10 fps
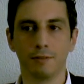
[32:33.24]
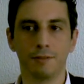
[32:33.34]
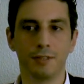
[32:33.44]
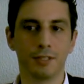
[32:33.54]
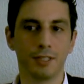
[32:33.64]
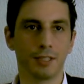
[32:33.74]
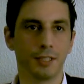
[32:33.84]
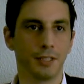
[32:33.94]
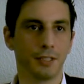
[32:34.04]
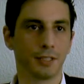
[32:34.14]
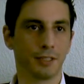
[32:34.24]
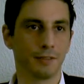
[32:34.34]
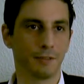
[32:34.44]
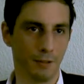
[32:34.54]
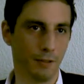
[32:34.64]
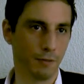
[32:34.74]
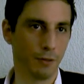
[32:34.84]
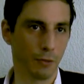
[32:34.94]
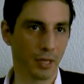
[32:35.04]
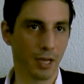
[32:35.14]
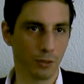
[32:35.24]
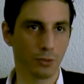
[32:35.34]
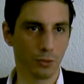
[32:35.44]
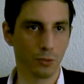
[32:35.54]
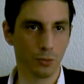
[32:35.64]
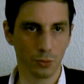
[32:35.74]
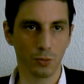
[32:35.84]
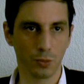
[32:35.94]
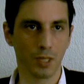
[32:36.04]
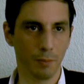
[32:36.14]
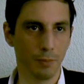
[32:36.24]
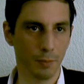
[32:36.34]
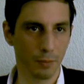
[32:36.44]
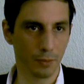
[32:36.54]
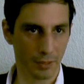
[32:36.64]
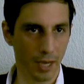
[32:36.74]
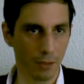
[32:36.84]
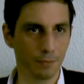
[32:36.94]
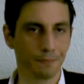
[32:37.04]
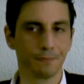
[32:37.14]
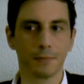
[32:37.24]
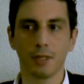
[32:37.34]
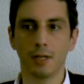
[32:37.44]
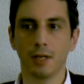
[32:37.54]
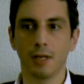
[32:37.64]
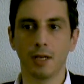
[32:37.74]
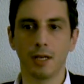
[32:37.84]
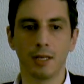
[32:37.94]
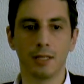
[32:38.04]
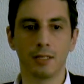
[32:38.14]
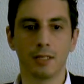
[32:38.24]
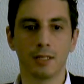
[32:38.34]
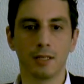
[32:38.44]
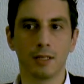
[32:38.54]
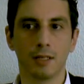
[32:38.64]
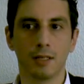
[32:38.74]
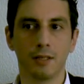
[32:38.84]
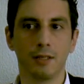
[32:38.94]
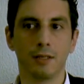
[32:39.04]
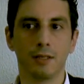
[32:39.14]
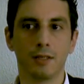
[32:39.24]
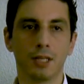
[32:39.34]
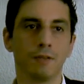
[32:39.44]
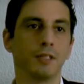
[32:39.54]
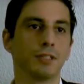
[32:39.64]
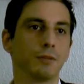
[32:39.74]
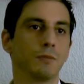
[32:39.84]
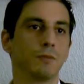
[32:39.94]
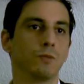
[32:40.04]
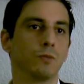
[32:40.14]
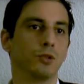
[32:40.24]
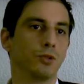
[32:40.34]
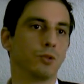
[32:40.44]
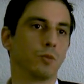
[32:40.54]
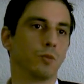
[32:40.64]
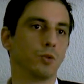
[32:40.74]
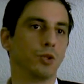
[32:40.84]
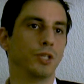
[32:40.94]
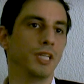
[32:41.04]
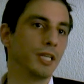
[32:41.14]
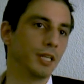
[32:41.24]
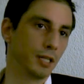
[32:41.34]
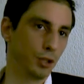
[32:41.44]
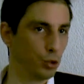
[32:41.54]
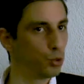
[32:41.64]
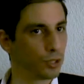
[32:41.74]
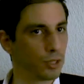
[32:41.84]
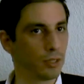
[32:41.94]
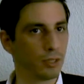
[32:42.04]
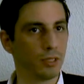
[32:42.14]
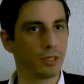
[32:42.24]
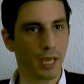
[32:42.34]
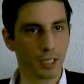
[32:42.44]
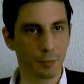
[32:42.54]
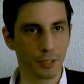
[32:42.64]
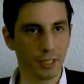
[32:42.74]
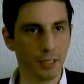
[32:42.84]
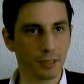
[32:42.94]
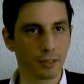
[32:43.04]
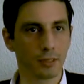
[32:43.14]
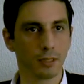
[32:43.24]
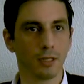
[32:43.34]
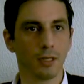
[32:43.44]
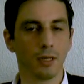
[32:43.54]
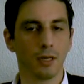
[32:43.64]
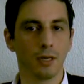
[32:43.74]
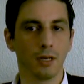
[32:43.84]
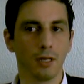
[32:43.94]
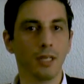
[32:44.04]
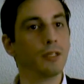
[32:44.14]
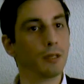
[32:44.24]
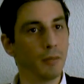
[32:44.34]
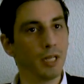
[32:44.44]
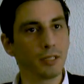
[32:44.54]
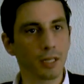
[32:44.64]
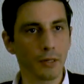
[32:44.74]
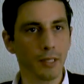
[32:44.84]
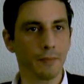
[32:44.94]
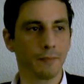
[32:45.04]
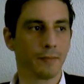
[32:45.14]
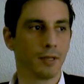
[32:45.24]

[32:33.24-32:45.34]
56 years of, uh, of, knowing how to do to keep people down. And uh, Chavism needed and used this expertise uh, in the military,